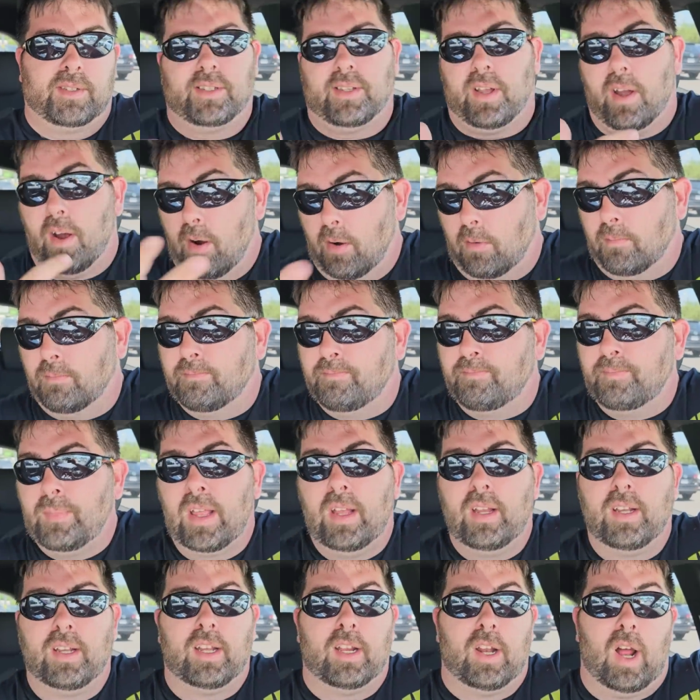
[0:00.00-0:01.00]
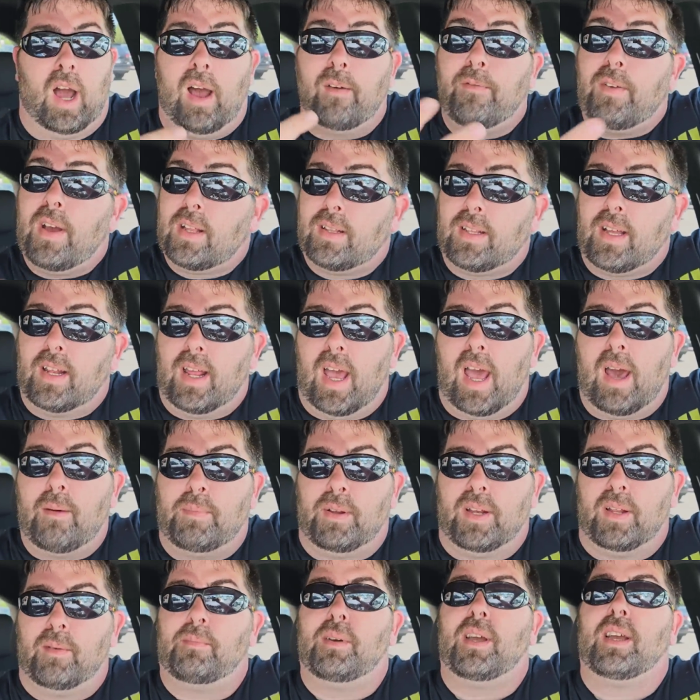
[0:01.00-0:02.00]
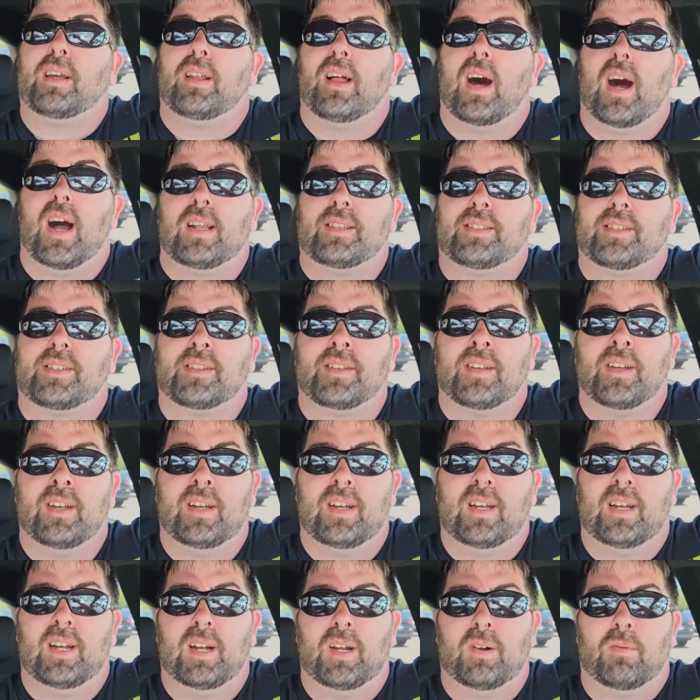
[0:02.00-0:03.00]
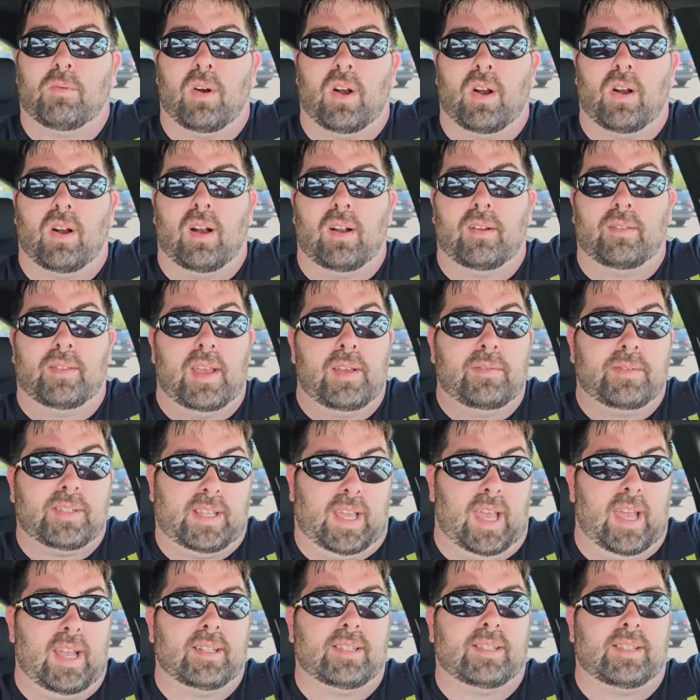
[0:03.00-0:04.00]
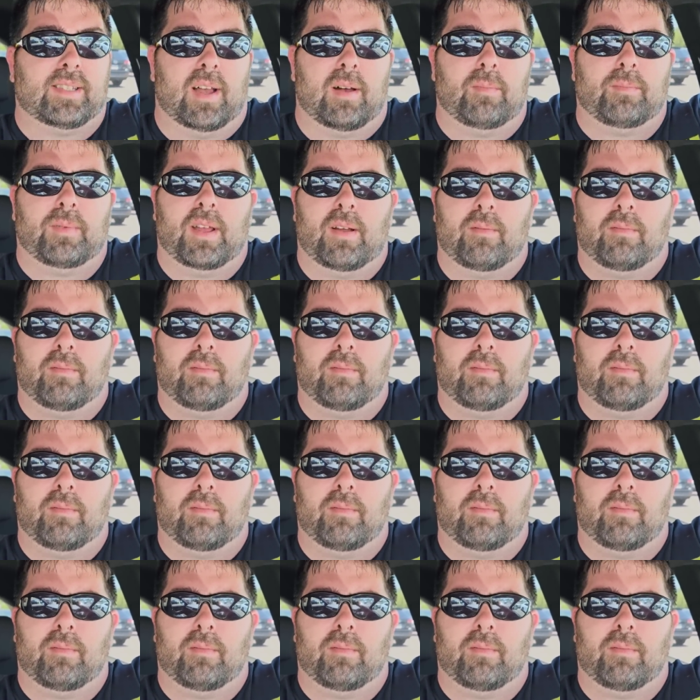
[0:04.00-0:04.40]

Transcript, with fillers: So, you know, I've had that happen at Big Lots where they've scanned something.